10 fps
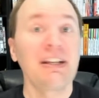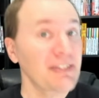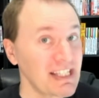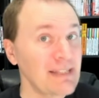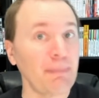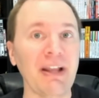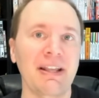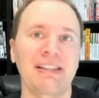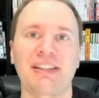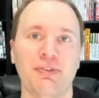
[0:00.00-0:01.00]
despite
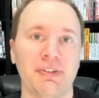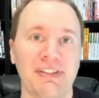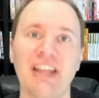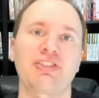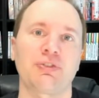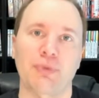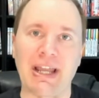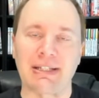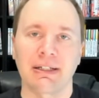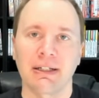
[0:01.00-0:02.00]
his synchronization rate.